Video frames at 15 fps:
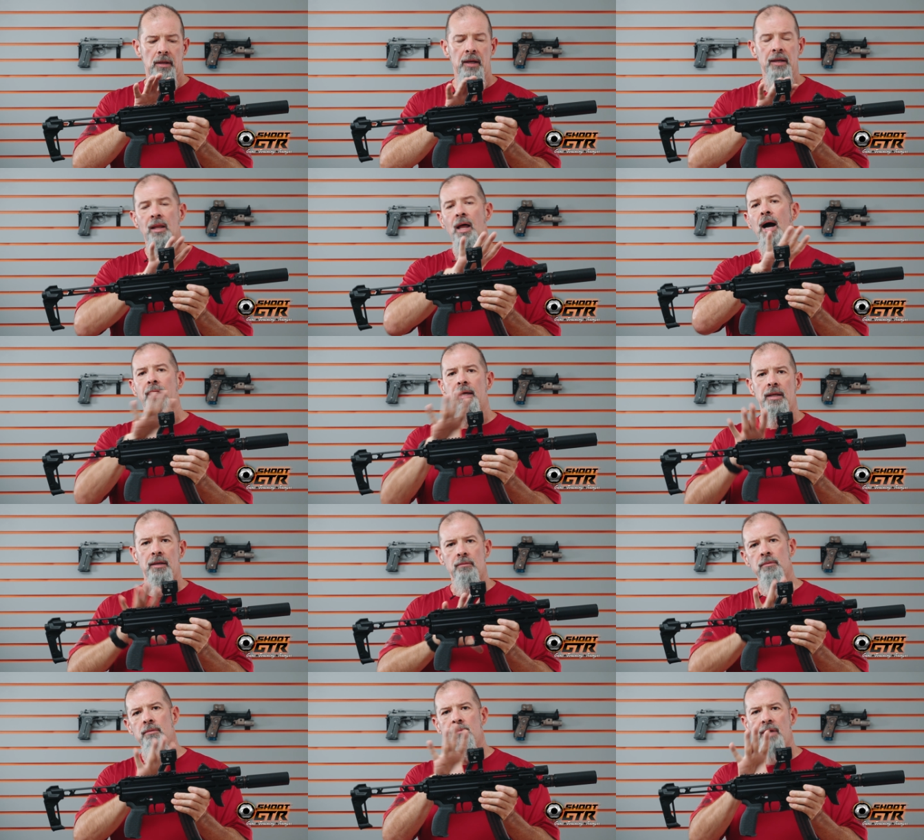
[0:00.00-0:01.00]

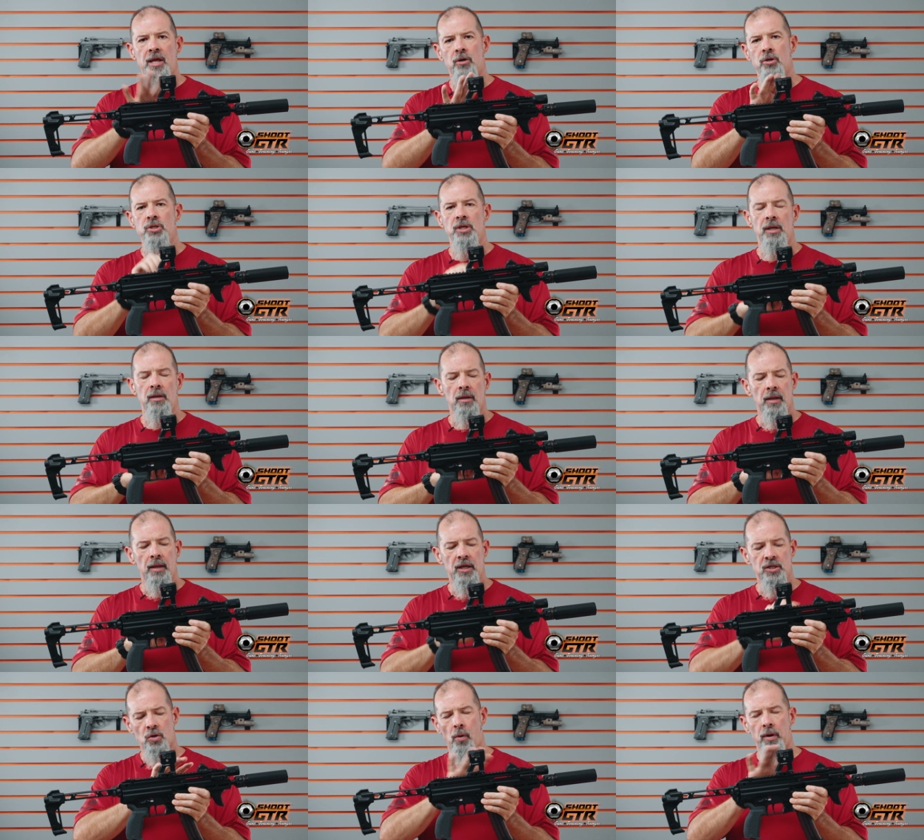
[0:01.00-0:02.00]
unlocking energy
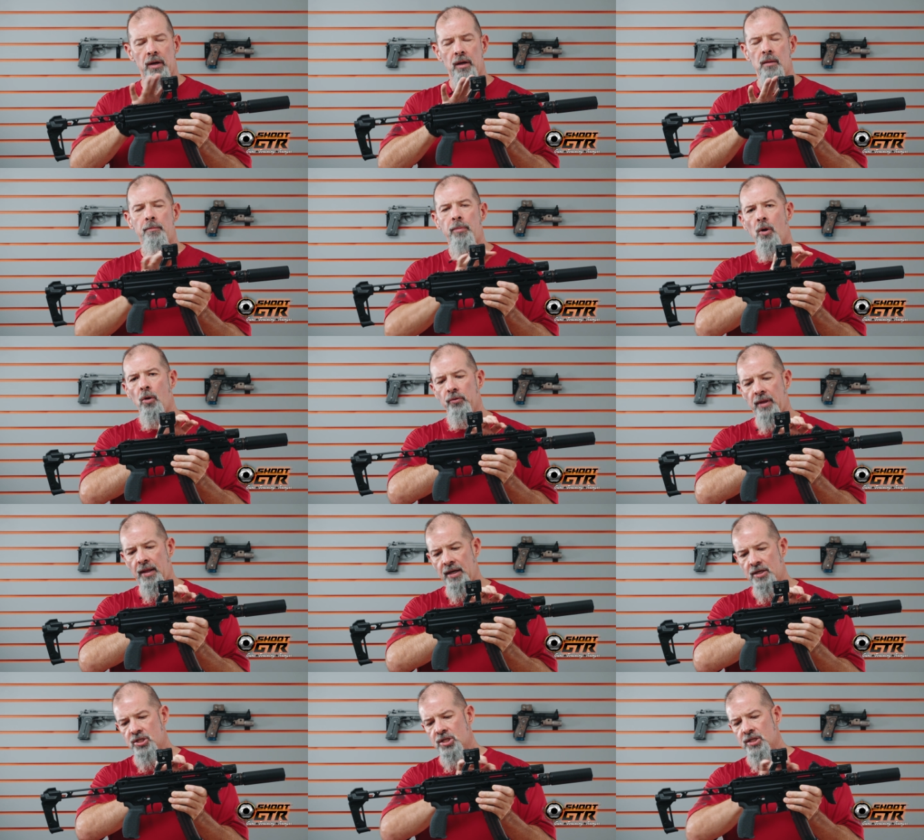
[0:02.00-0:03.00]
is going into the bolt,
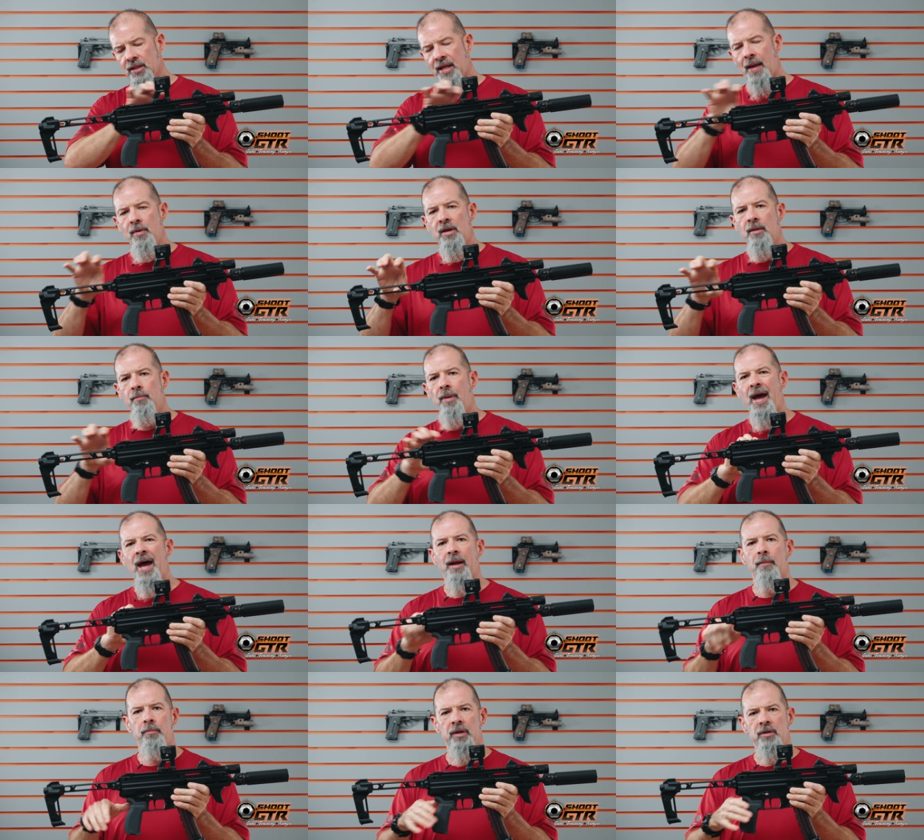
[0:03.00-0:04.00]
and it's slamming it
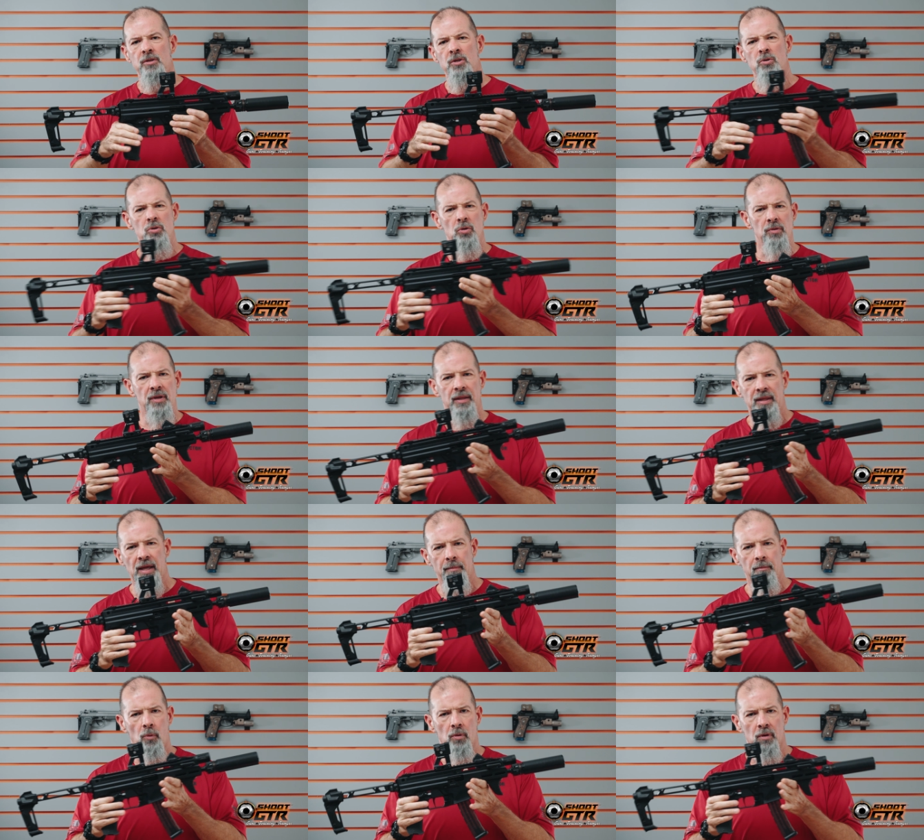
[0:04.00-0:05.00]
back, but you do get
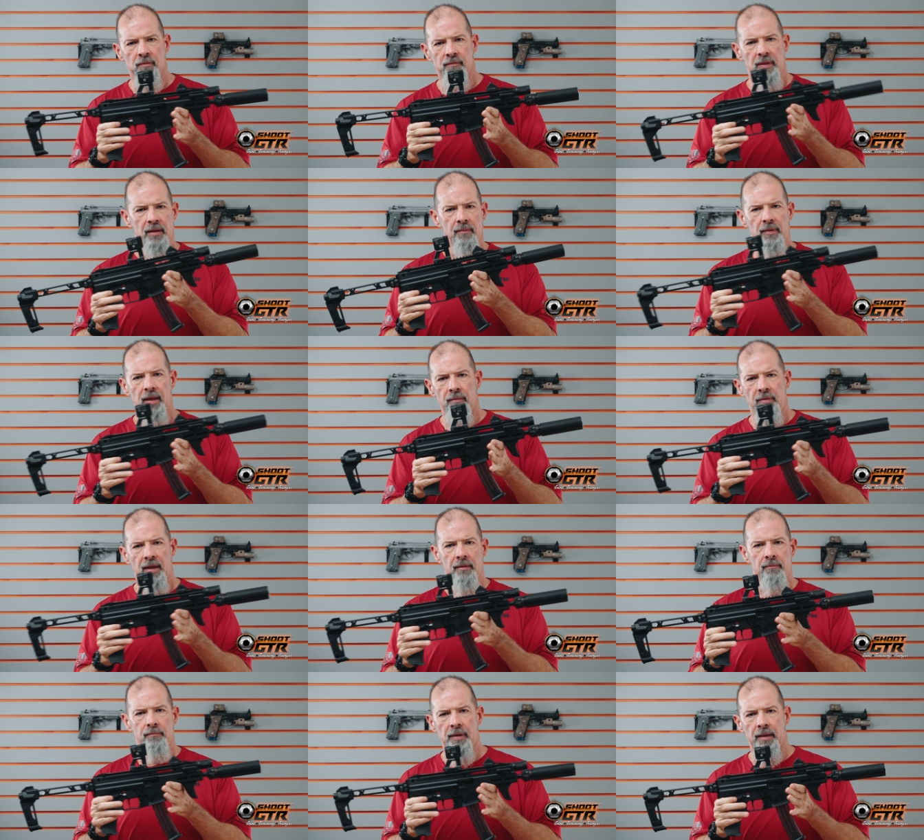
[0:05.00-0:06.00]
that
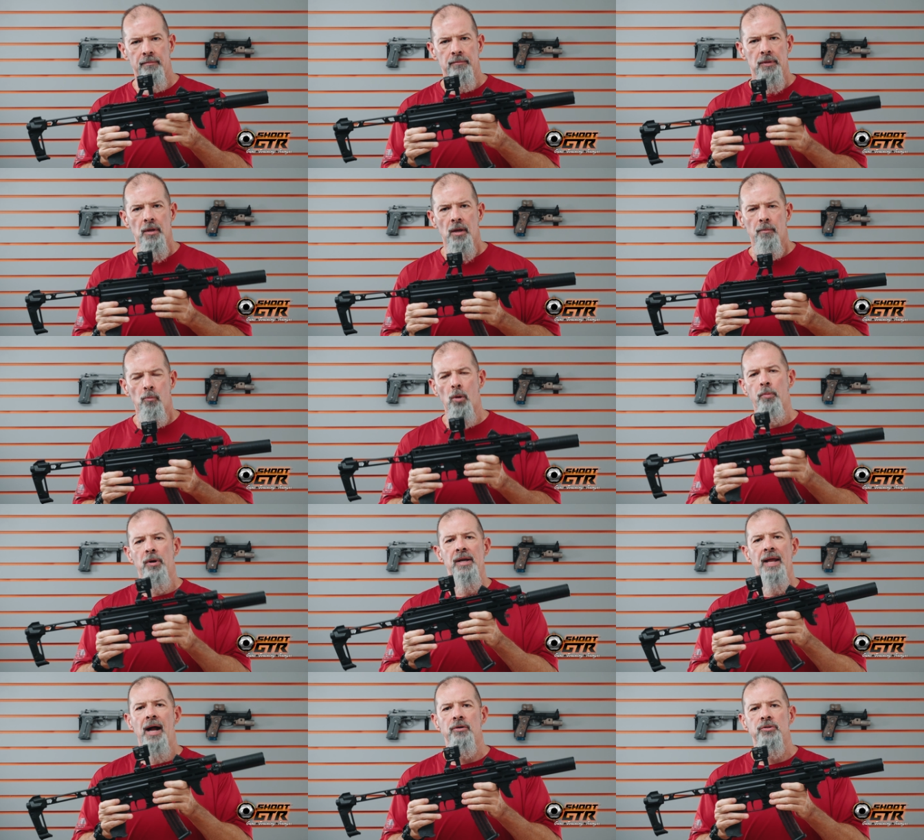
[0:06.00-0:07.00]
more
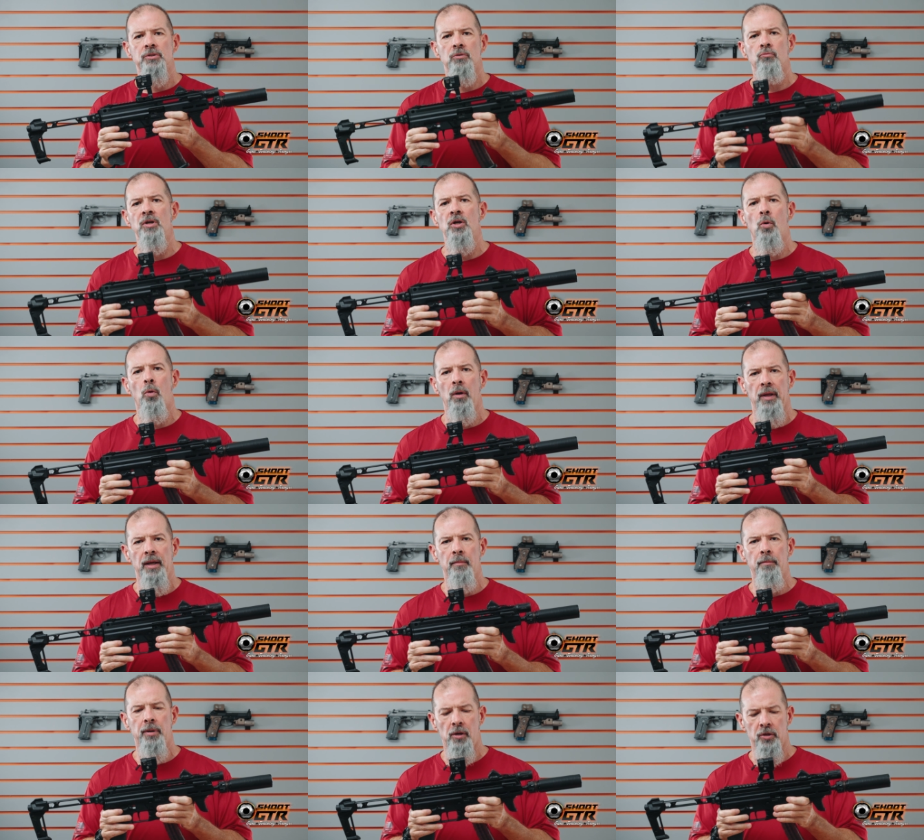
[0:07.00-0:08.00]
pronounced recoil
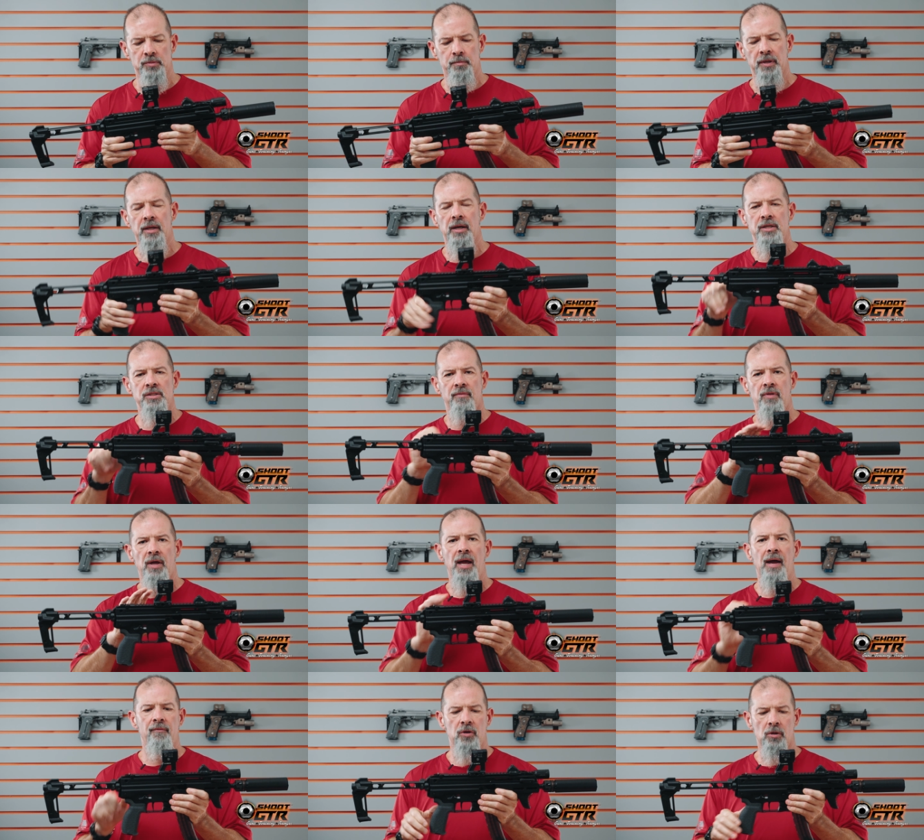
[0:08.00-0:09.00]
impulse because of the
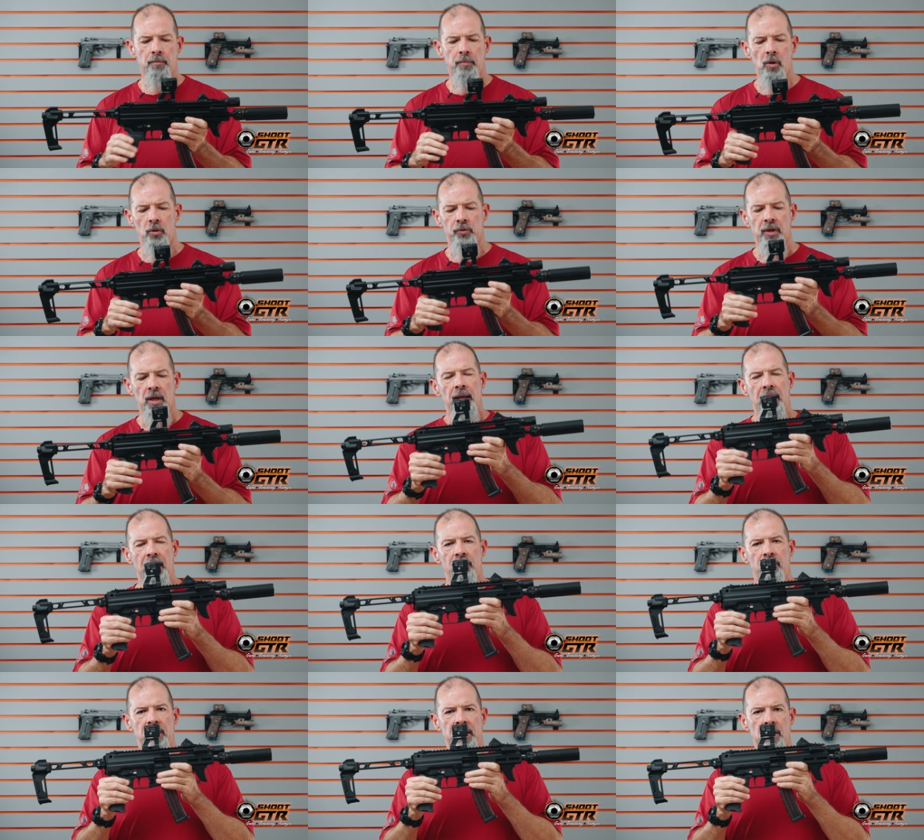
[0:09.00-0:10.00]
heavier bolt.
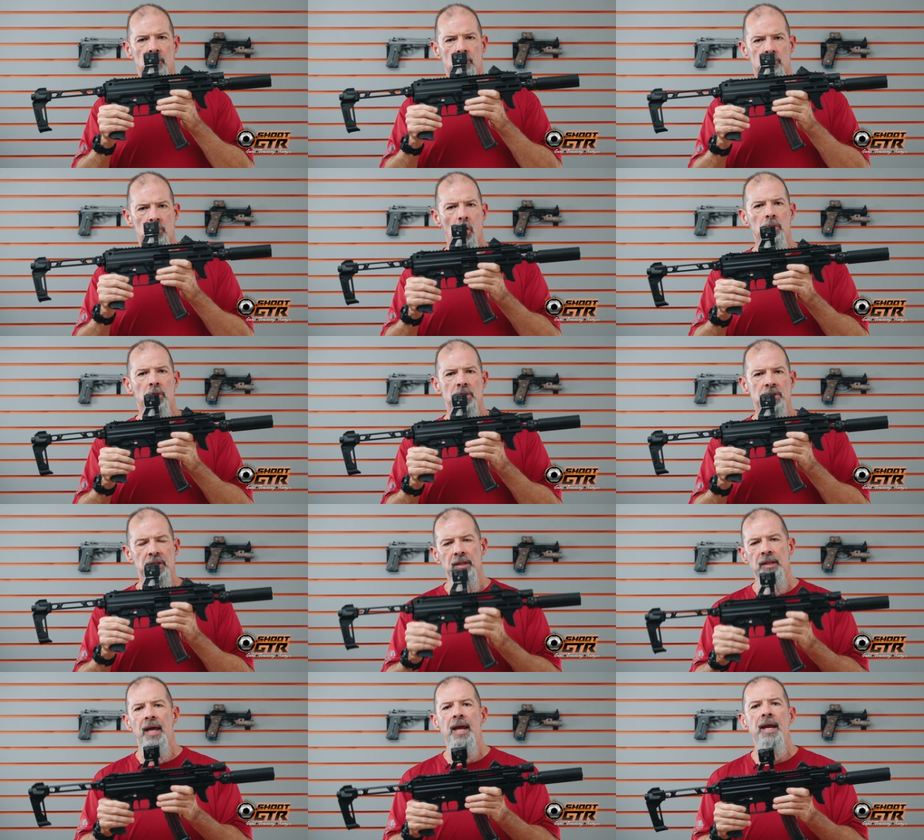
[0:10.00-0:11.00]
In the roller
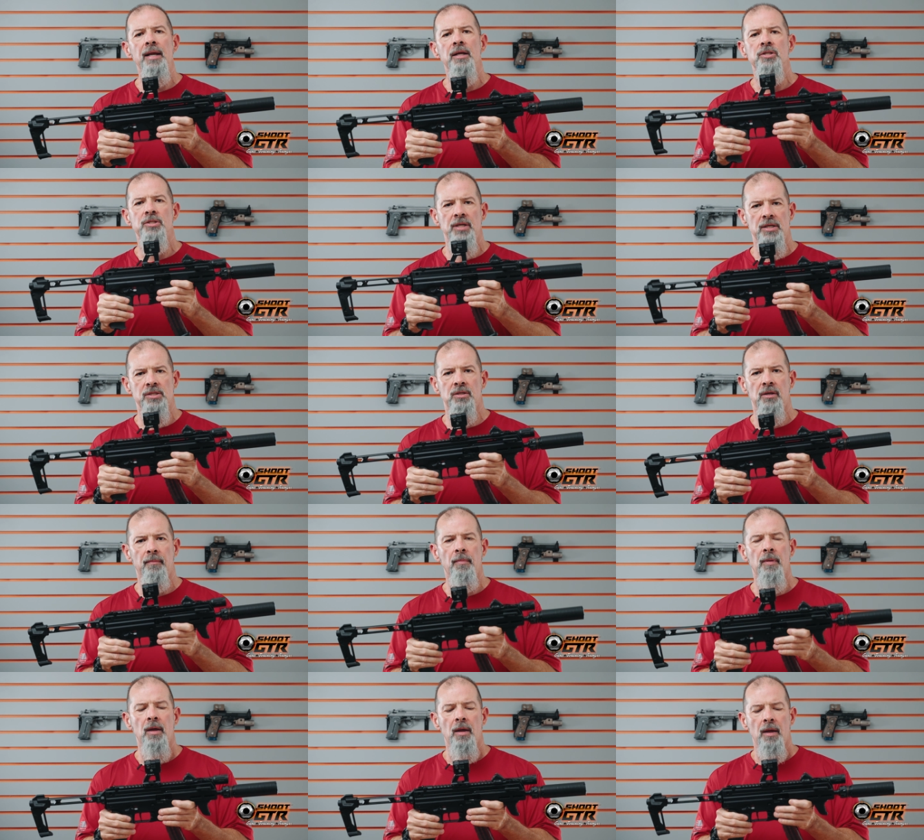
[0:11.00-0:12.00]
delayed system,